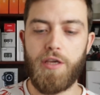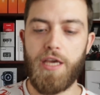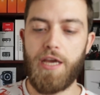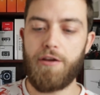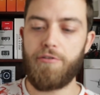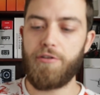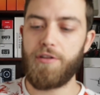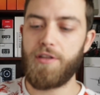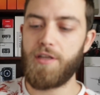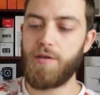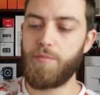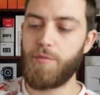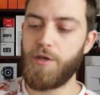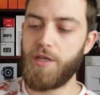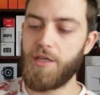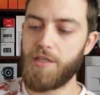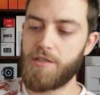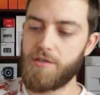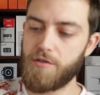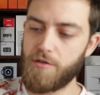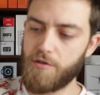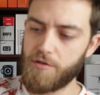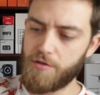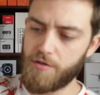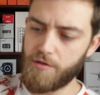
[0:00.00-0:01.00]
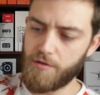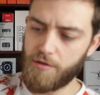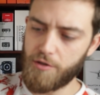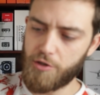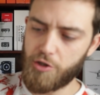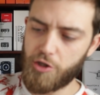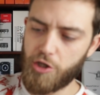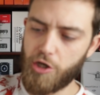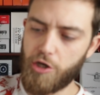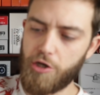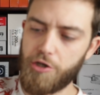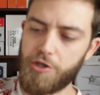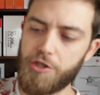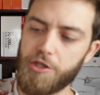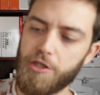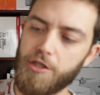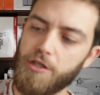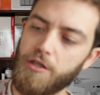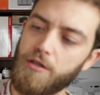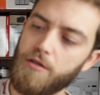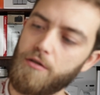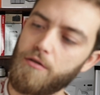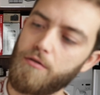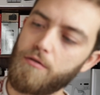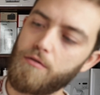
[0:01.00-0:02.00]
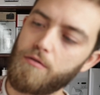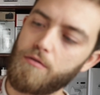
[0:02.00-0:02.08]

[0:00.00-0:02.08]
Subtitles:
carry them, and it's also the charging.